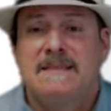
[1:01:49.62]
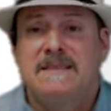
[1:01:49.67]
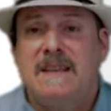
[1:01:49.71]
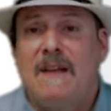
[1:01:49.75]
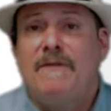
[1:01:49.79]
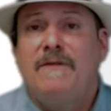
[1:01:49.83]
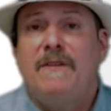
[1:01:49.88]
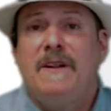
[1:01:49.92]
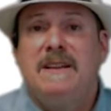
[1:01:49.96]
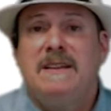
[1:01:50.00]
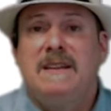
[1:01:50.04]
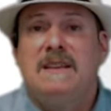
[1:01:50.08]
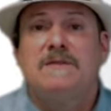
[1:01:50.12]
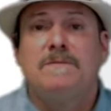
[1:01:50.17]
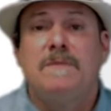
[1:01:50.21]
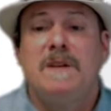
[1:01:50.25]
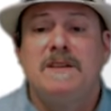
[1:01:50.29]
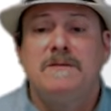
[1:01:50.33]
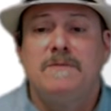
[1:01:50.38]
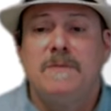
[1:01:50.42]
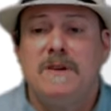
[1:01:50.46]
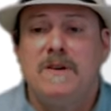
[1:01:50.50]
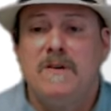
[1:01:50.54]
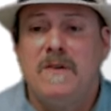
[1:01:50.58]
Stuff like this
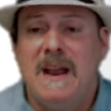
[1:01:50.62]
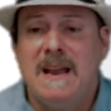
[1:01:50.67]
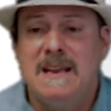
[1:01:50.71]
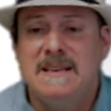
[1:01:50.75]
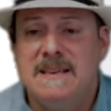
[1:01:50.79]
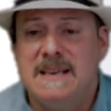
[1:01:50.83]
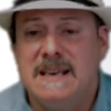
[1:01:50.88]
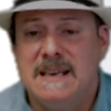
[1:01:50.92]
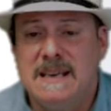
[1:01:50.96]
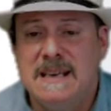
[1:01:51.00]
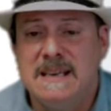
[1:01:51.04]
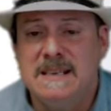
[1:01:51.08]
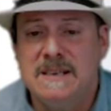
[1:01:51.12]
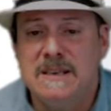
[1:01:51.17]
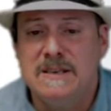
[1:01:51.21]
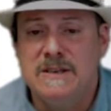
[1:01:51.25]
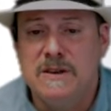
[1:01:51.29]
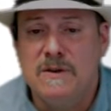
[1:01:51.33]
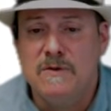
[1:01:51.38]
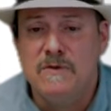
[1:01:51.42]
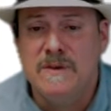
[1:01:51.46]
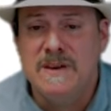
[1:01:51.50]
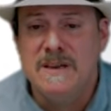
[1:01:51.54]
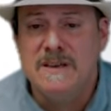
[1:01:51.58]
makes me crazy, and this
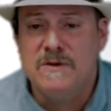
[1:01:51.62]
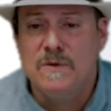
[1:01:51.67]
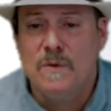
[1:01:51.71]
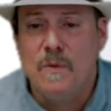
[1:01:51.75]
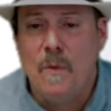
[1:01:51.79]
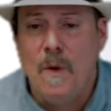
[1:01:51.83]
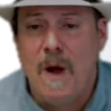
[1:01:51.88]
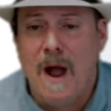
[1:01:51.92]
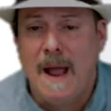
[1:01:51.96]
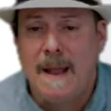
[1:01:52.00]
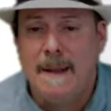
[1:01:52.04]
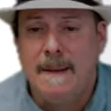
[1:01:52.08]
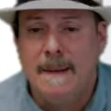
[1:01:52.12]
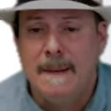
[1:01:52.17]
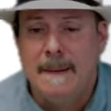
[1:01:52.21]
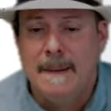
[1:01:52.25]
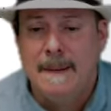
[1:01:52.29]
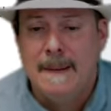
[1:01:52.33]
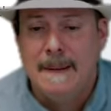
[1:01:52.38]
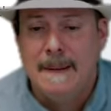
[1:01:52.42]
is the reason why